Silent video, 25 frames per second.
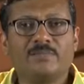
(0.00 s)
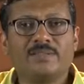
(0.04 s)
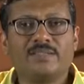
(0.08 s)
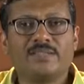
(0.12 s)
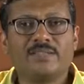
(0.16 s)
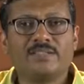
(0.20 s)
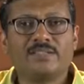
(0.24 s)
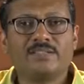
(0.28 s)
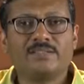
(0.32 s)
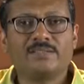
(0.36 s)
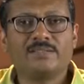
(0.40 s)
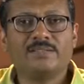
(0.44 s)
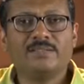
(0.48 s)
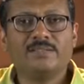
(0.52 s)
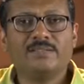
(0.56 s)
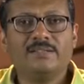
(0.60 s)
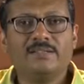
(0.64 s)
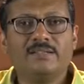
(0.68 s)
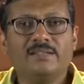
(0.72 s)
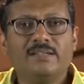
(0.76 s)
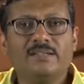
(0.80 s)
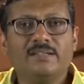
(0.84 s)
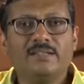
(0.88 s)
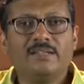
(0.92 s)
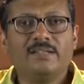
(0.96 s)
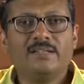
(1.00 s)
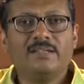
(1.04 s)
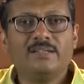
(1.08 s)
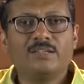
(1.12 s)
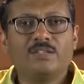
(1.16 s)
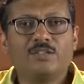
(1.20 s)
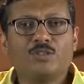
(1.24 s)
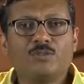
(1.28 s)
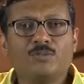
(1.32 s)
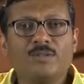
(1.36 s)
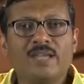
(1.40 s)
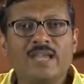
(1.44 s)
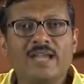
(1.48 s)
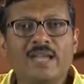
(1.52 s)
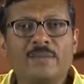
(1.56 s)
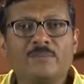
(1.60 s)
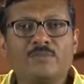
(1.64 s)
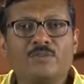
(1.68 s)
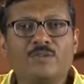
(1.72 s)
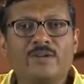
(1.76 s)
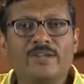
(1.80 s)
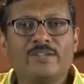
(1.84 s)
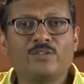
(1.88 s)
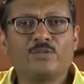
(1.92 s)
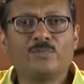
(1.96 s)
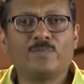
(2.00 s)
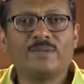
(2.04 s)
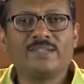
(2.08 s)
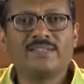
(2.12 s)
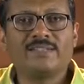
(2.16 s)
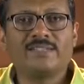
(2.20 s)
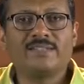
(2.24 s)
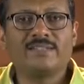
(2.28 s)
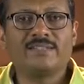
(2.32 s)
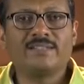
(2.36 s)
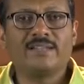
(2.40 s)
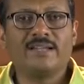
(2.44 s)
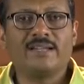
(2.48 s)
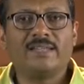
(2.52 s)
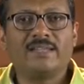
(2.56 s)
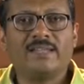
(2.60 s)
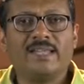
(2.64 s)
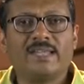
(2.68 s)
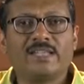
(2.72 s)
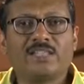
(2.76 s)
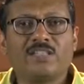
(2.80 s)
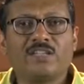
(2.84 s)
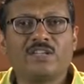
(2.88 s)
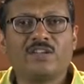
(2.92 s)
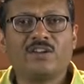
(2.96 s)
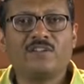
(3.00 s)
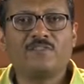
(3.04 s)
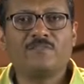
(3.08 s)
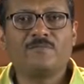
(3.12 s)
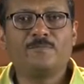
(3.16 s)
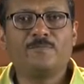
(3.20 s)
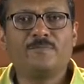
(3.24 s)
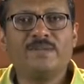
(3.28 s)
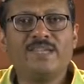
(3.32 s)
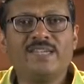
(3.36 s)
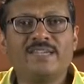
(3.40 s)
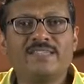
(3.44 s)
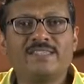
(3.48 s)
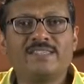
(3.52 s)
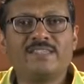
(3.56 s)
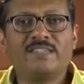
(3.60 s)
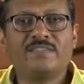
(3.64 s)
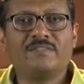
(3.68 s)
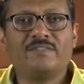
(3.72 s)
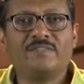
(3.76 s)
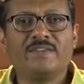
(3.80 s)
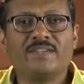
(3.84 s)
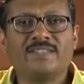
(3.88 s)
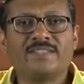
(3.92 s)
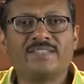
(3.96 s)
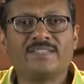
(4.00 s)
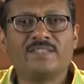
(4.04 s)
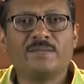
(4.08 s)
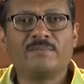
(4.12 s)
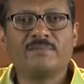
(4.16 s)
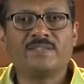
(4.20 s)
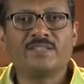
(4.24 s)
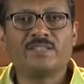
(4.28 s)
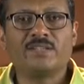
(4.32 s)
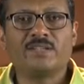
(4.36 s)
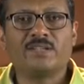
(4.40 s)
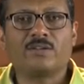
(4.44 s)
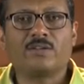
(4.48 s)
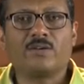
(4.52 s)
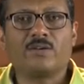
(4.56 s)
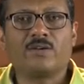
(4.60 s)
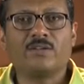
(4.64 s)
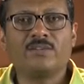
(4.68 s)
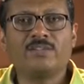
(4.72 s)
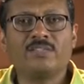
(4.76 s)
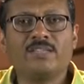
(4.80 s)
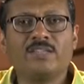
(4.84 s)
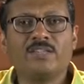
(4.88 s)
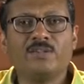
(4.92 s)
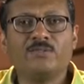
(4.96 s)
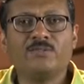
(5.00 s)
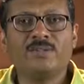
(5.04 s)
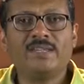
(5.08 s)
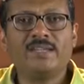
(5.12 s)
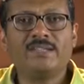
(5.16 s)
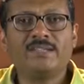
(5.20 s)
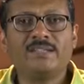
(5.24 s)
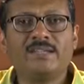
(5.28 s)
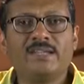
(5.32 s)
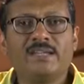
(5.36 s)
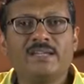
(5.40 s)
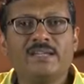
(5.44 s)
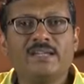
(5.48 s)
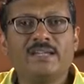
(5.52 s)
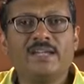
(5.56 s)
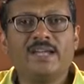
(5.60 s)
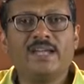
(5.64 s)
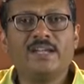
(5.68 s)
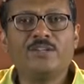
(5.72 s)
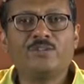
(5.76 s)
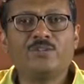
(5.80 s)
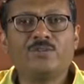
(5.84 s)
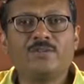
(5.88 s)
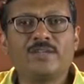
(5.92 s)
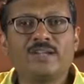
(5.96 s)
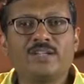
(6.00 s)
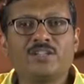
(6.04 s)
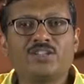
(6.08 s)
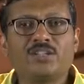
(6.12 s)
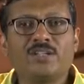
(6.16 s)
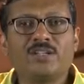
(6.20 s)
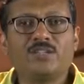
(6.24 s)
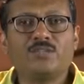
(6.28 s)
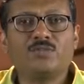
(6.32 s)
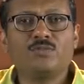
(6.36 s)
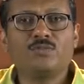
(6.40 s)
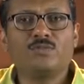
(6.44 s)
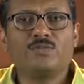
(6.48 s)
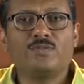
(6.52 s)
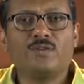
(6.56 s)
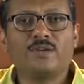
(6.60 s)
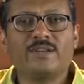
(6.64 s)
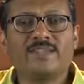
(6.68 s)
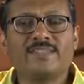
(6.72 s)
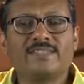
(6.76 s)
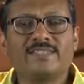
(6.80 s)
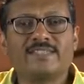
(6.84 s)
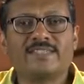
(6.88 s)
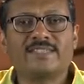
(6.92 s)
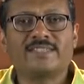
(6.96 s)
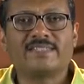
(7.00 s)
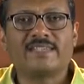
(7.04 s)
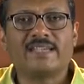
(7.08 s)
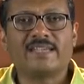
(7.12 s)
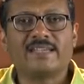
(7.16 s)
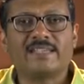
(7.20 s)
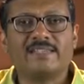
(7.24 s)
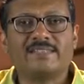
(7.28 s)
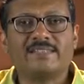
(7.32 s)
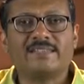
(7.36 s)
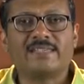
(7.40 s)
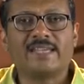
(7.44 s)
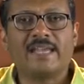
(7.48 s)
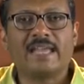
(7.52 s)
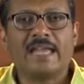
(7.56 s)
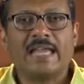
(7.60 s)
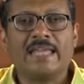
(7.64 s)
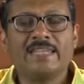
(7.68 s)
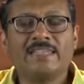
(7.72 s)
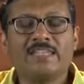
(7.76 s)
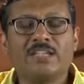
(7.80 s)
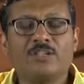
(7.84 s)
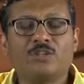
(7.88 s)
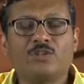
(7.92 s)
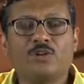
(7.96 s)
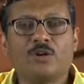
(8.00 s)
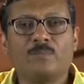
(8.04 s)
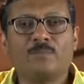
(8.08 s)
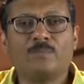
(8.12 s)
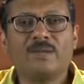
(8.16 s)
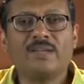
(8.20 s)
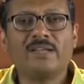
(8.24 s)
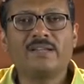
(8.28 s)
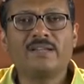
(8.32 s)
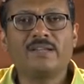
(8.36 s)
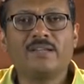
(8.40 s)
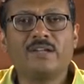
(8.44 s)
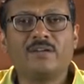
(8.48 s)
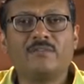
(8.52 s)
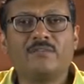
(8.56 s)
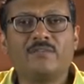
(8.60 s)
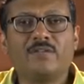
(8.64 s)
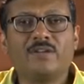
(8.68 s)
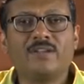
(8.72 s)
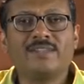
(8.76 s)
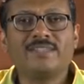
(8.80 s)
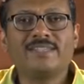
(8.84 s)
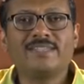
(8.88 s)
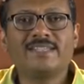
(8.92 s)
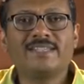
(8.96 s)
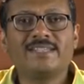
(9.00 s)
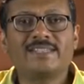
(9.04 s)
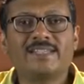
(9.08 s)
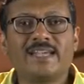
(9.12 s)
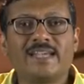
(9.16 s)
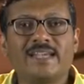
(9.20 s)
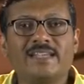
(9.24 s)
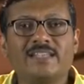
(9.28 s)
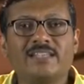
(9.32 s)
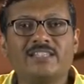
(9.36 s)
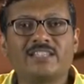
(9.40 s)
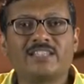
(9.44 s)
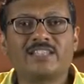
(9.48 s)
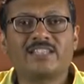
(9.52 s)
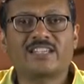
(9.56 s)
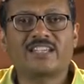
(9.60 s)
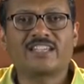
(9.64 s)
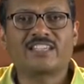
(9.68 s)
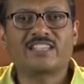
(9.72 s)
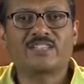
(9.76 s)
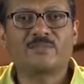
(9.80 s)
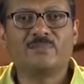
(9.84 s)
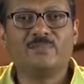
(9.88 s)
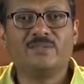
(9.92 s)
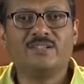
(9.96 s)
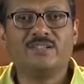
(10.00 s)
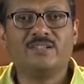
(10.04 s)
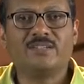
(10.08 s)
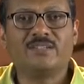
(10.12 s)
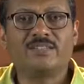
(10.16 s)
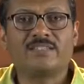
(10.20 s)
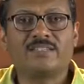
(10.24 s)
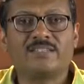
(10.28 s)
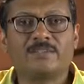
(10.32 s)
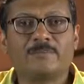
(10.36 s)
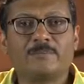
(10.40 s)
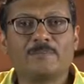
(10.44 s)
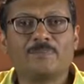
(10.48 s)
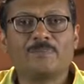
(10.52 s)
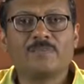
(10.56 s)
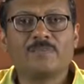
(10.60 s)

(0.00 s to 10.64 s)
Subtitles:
Pradesh. Today I am going to present a lecture of BSc first semester on the unit Introduction to Forensic Science and the topic Forensic Science Experts,